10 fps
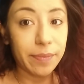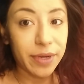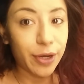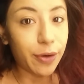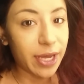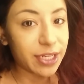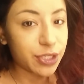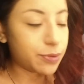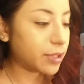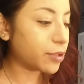I'm going to go ahead and
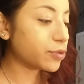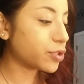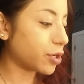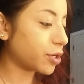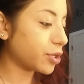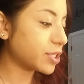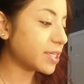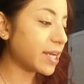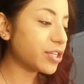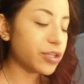do a little darker
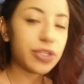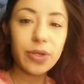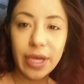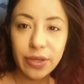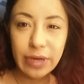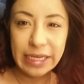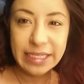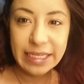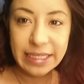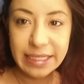today just so that you
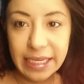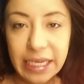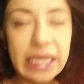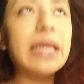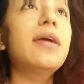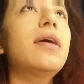guys can see.